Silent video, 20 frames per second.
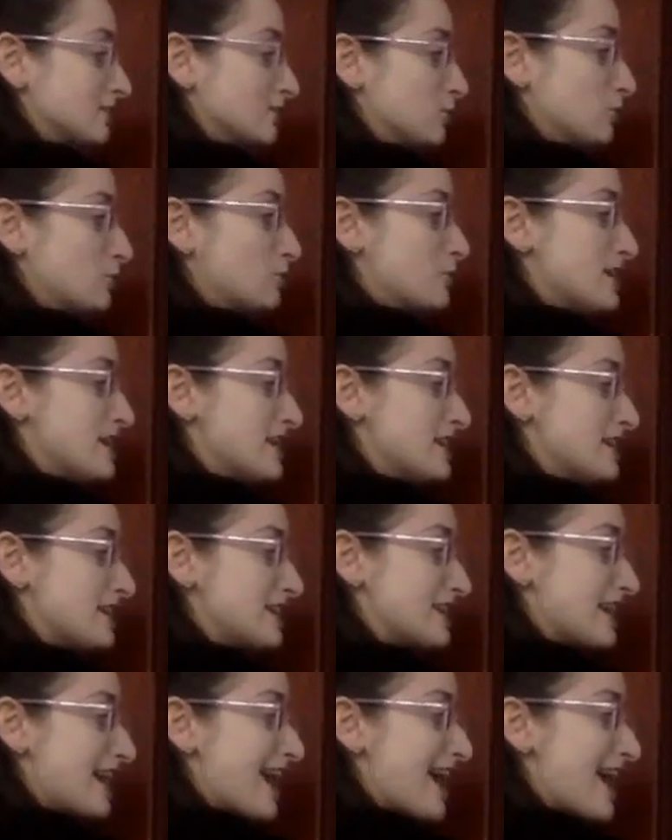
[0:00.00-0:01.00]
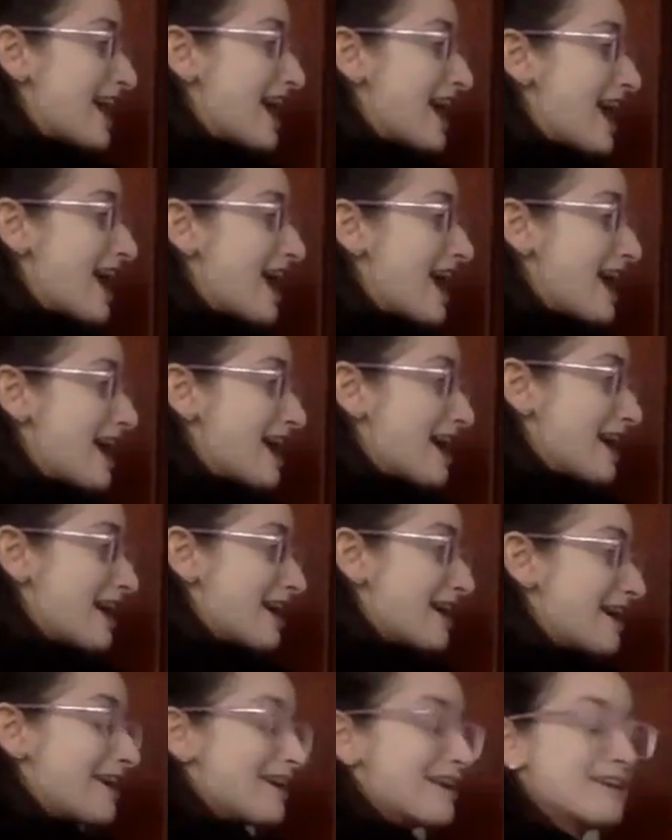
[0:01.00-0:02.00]
we need
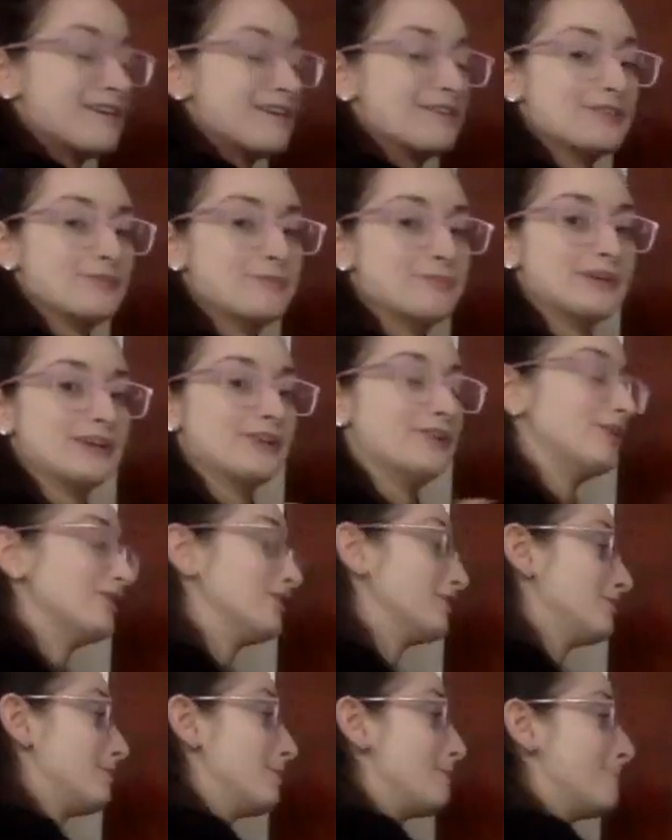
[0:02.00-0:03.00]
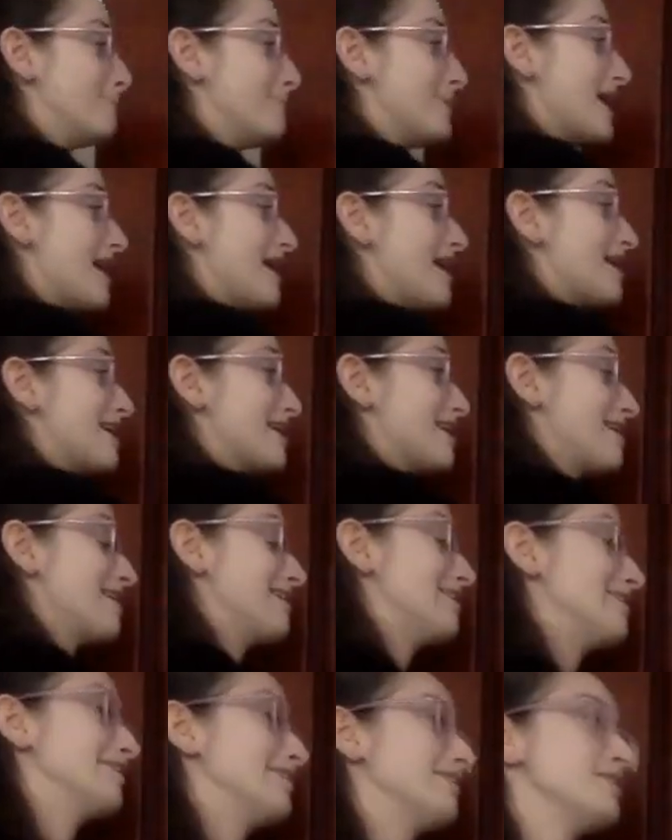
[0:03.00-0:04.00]
A in the middle,
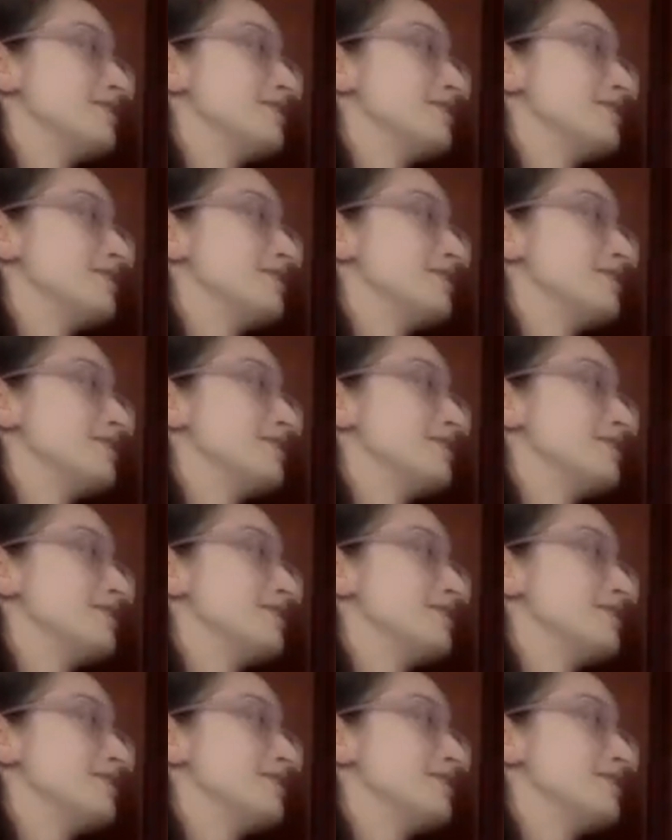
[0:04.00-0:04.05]
made.